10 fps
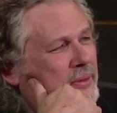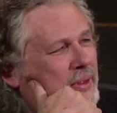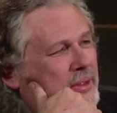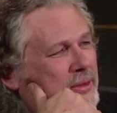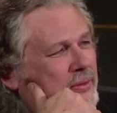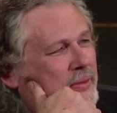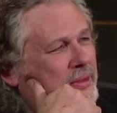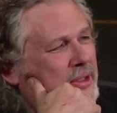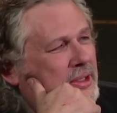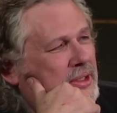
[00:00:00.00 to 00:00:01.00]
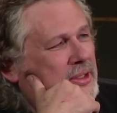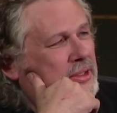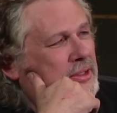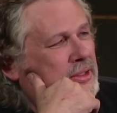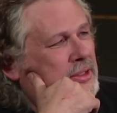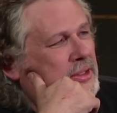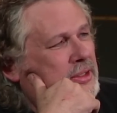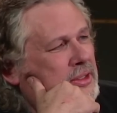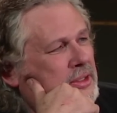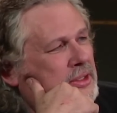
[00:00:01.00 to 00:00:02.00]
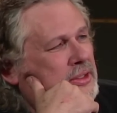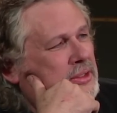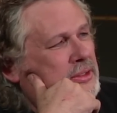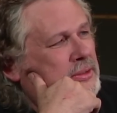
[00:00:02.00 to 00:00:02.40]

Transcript: record you've ever done. Uh,